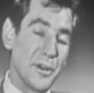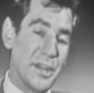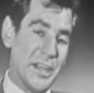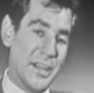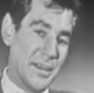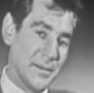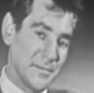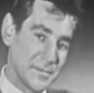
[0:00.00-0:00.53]

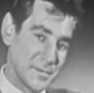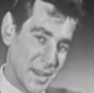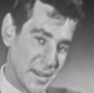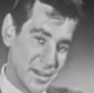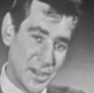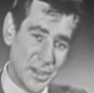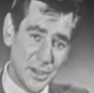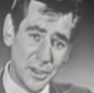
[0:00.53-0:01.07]
3.
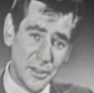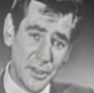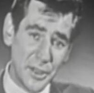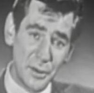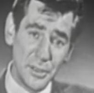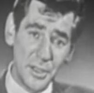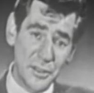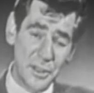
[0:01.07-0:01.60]
And here
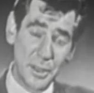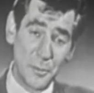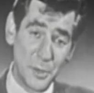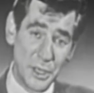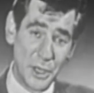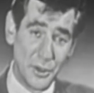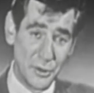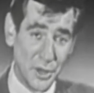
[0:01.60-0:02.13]
the only thing
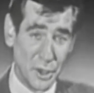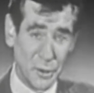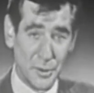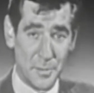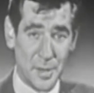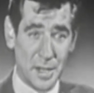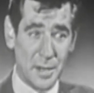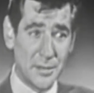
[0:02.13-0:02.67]
we don't
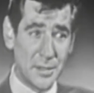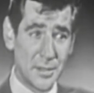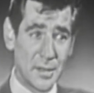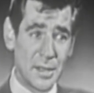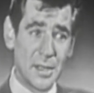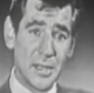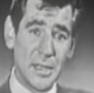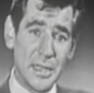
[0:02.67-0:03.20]
know about
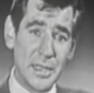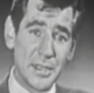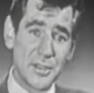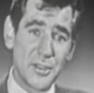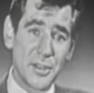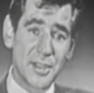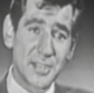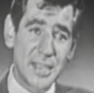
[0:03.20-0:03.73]

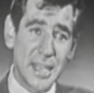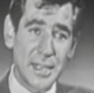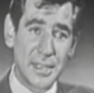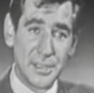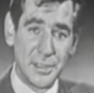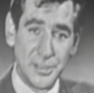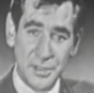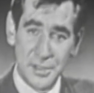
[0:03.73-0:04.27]
is the
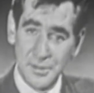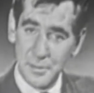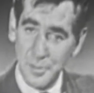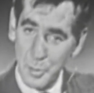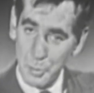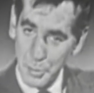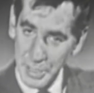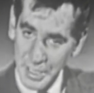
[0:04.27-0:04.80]
second
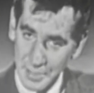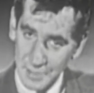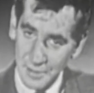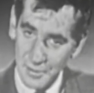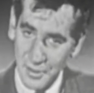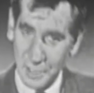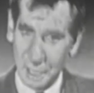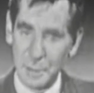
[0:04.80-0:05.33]
beat,
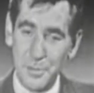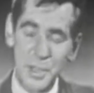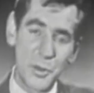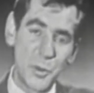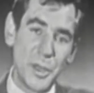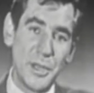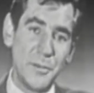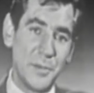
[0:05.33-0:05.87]
the
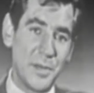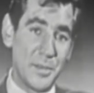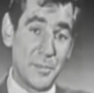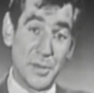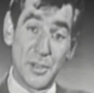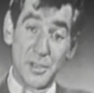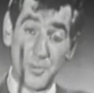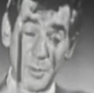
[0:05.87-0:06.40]
in-between
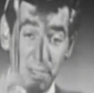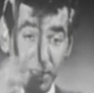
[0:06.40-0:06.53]
beat, because